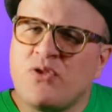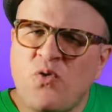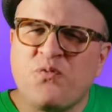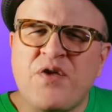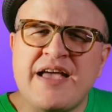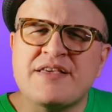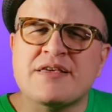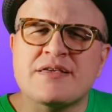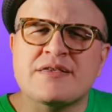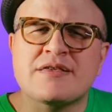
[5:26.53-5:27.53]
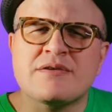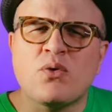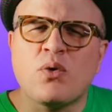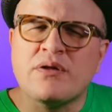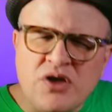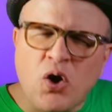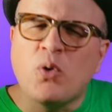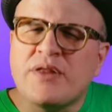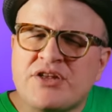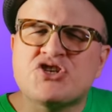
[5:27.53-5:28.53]
new faces weren't the
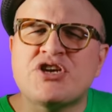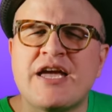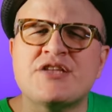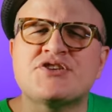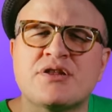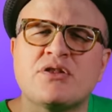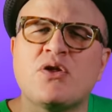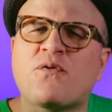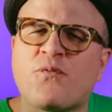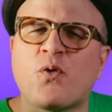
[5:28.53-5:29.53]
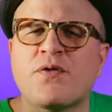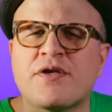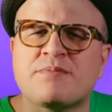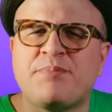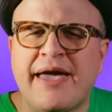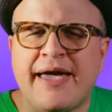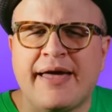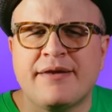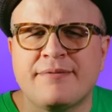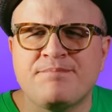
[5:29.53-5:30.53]
only change in look for this
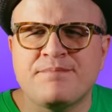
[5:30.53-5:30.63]
band.